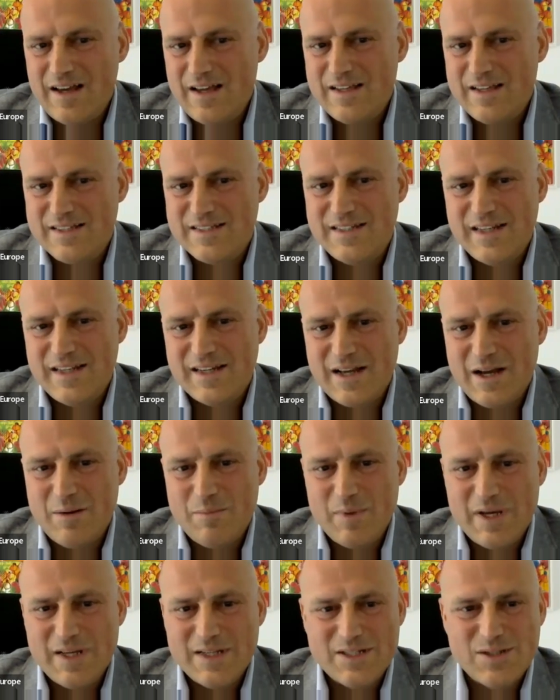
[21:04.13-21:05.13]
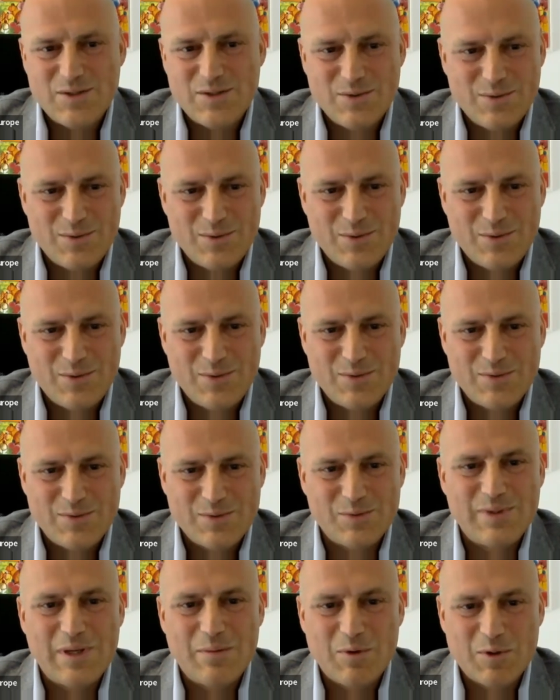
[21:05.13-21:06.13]
CCAM has to
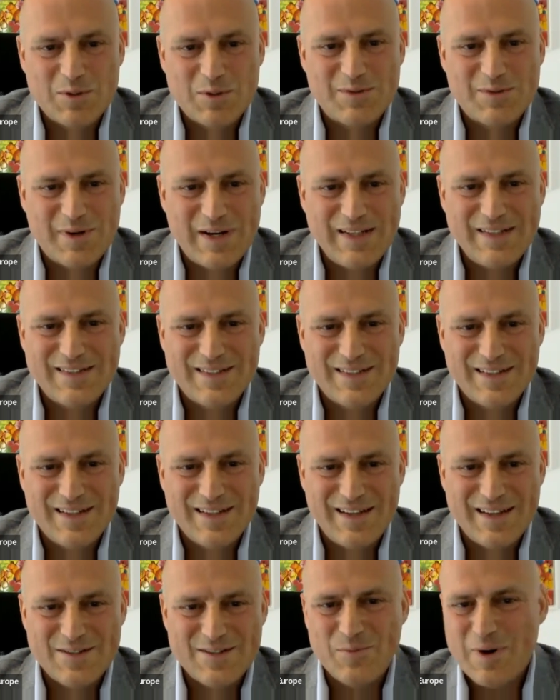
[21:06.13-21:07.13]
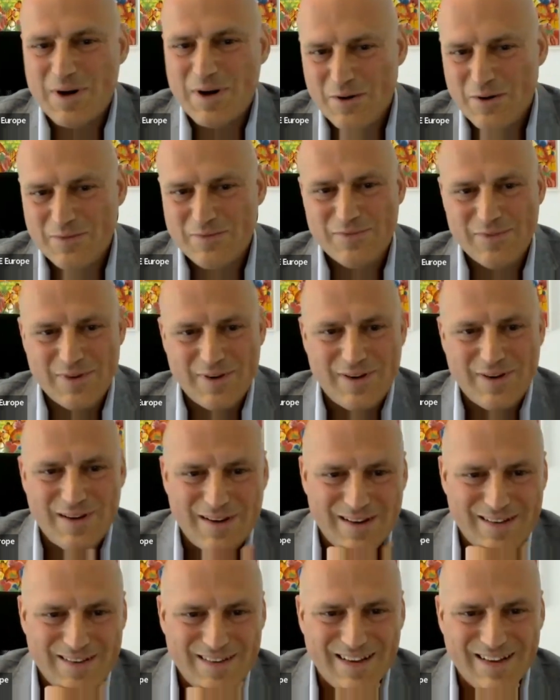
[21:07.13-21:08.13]
demonstrate, as one of
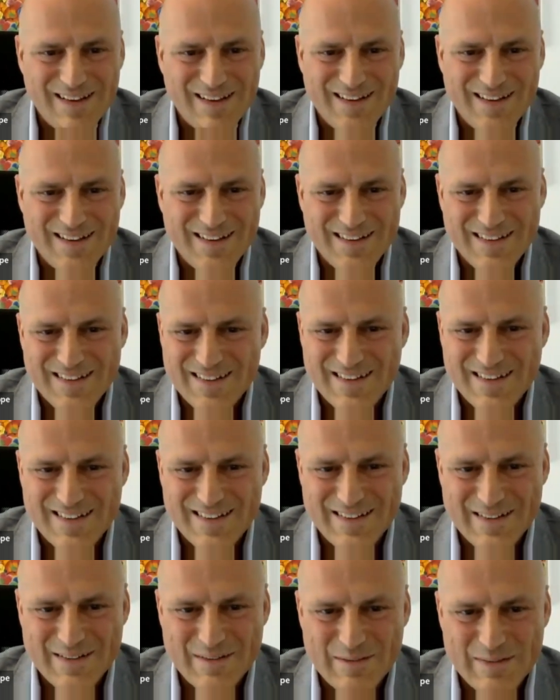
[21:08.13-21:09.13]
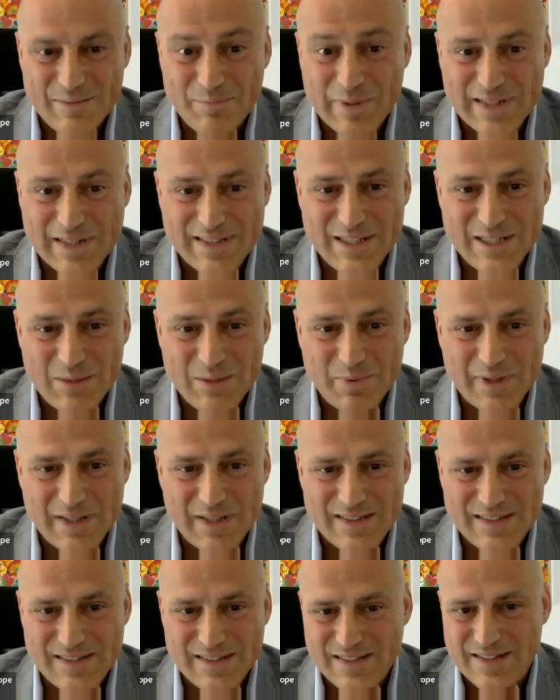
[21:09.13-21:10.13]
the
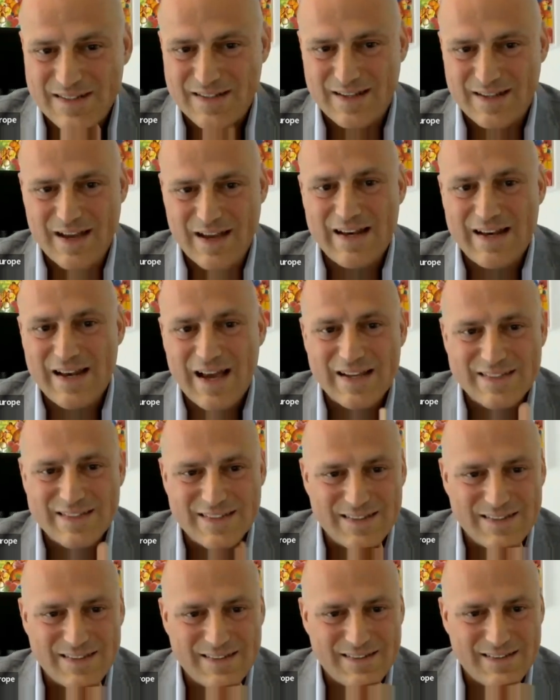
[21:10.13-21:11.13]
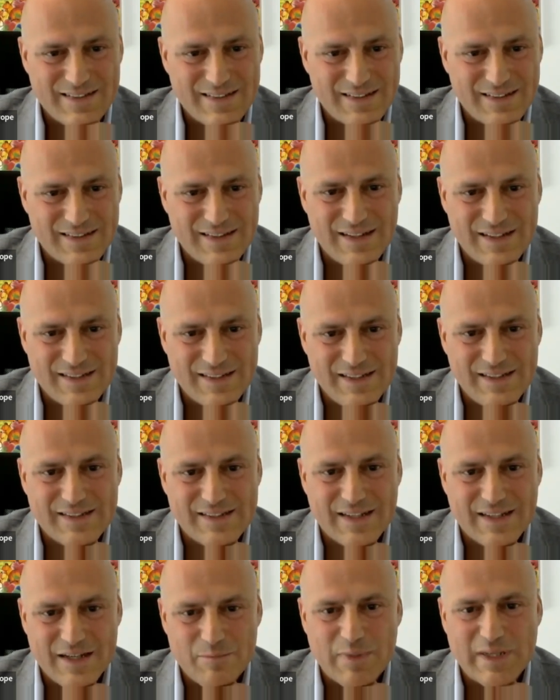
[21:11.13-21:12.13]
participants highlighted, that
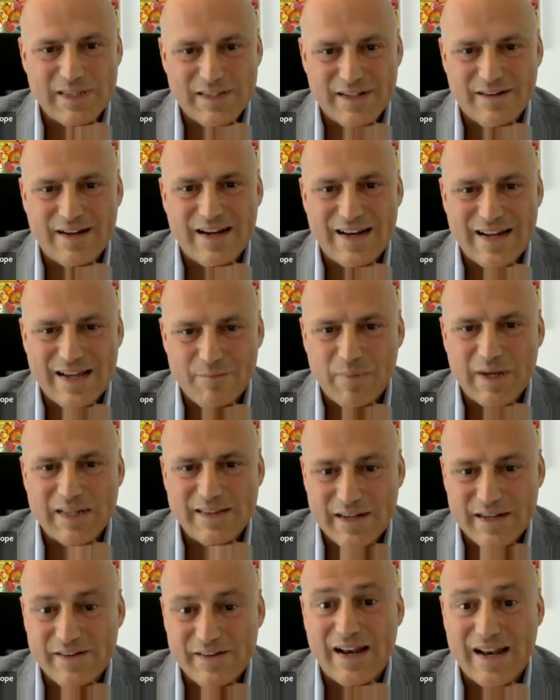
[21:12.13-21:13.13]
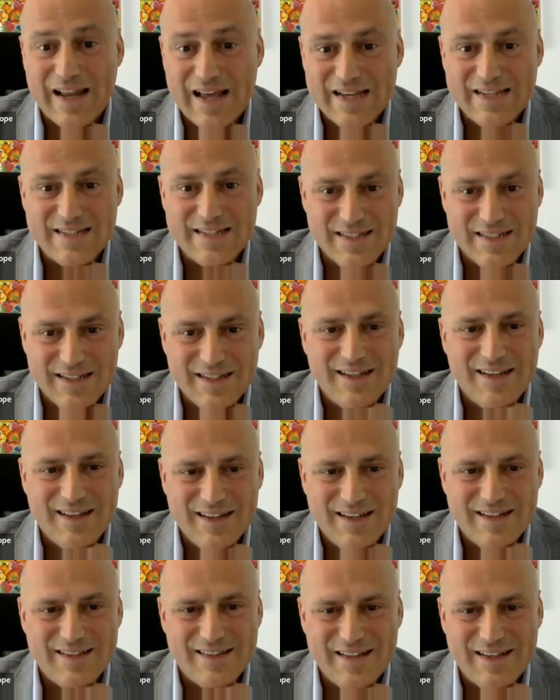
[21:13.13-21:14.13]
it can materialize,
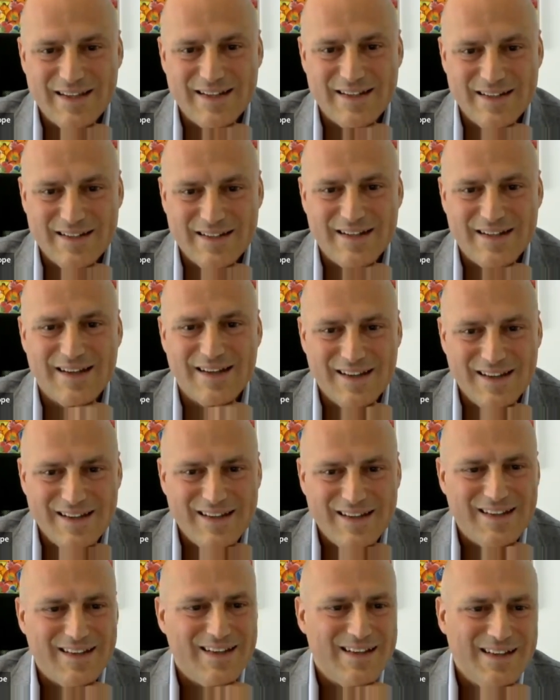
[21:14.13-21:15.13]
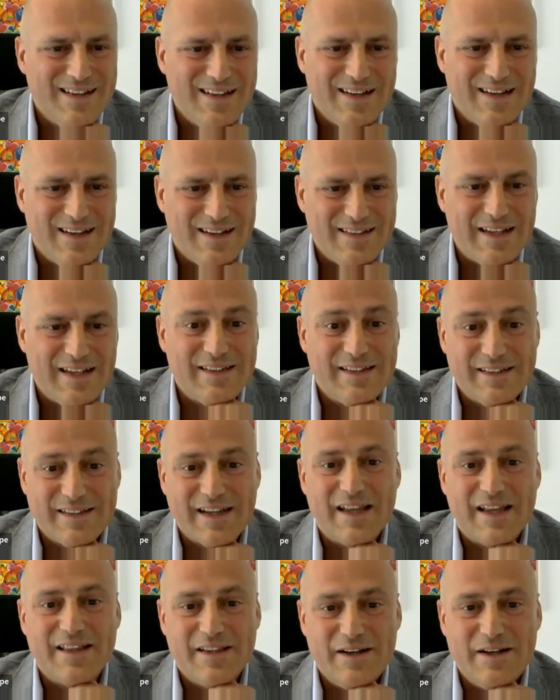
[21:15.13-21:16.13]
and then that
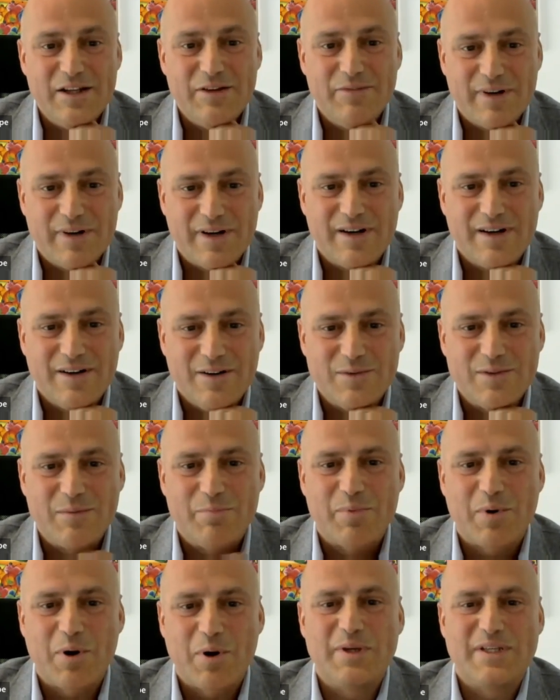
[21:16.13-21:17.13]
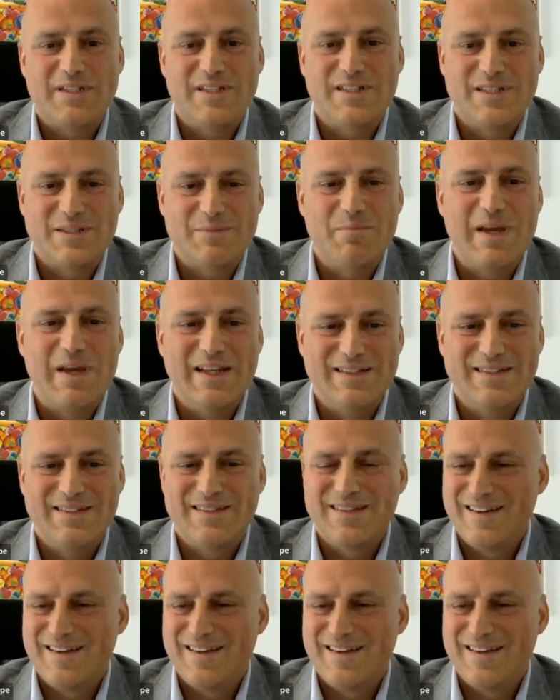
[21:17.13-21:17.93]
it can deliver on the promises made.